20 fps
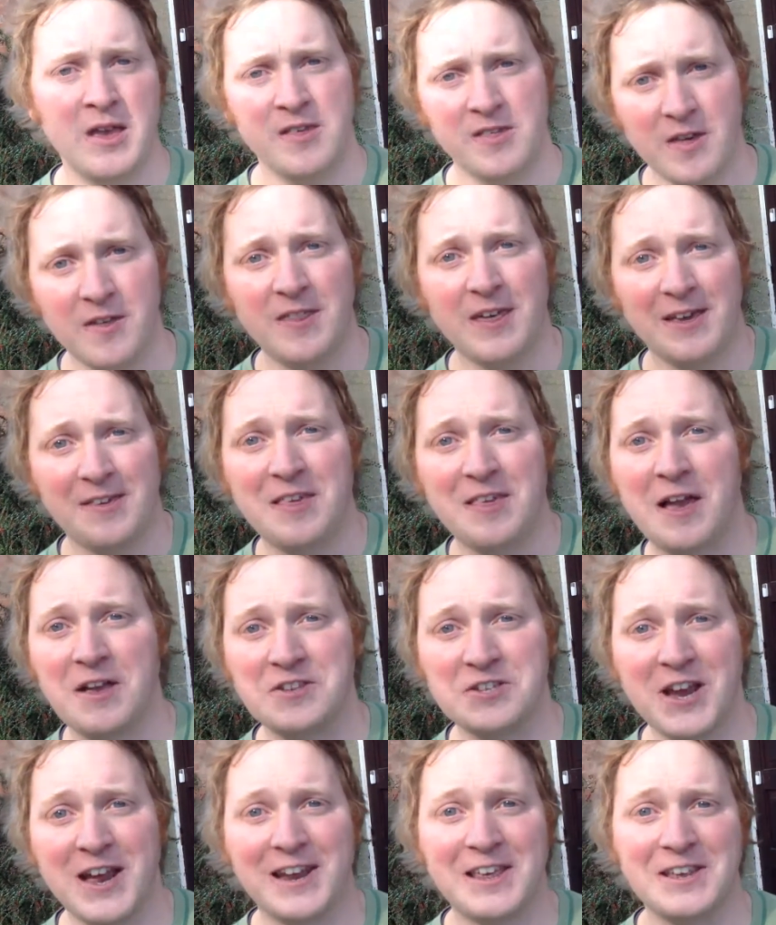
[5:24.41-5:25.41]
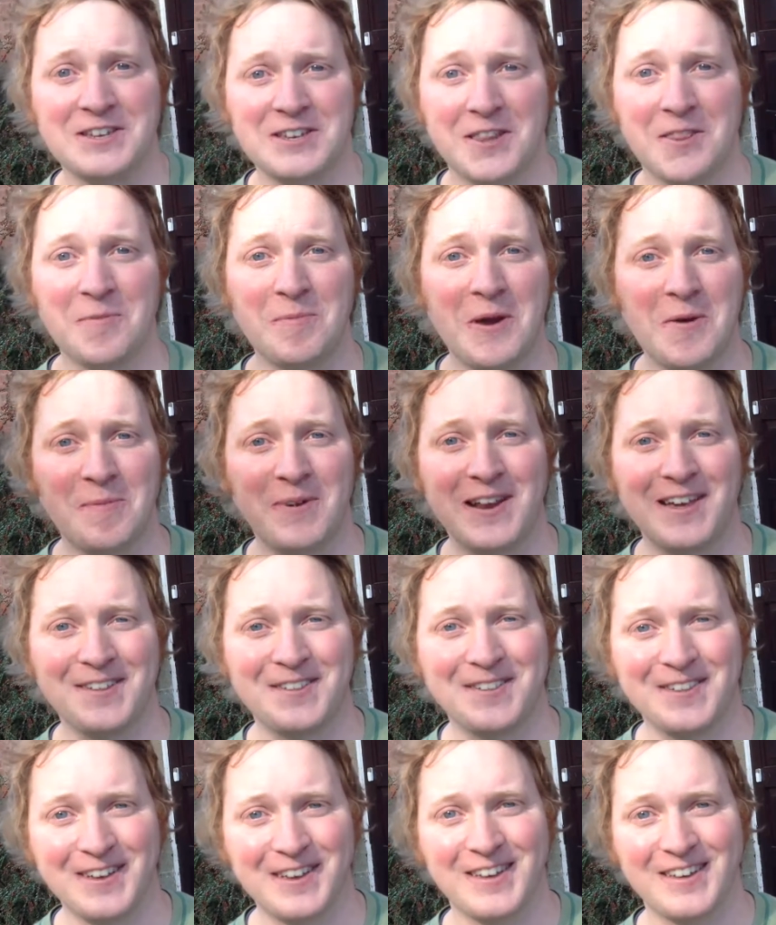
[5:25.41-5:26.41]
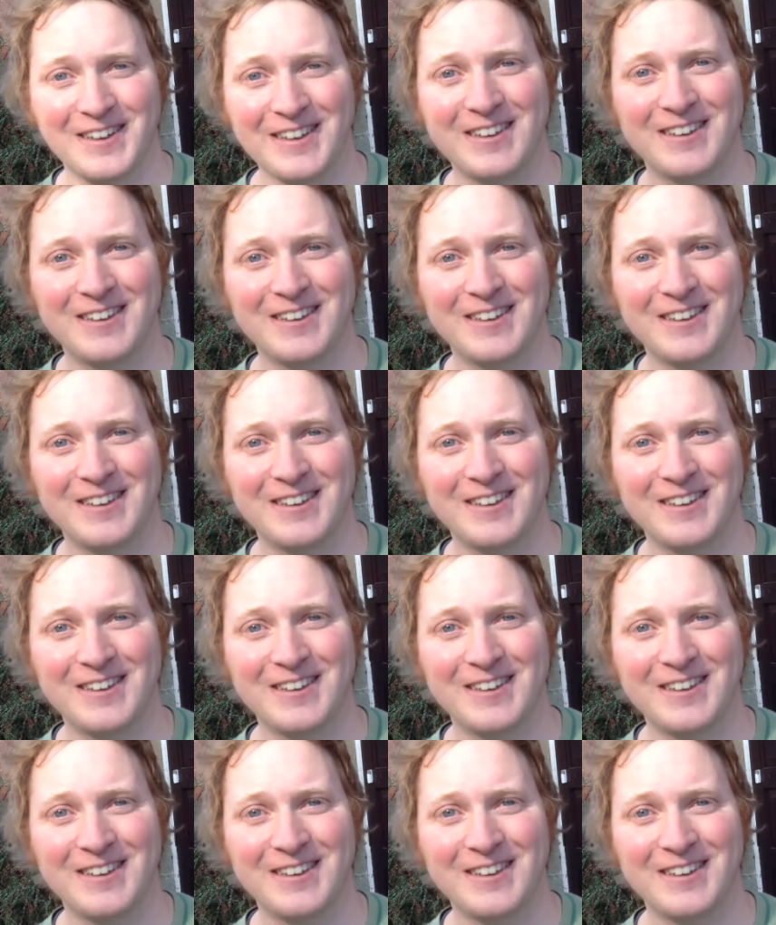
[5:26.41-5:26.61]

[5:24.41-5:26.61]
So that's our challenge at the moment, I think.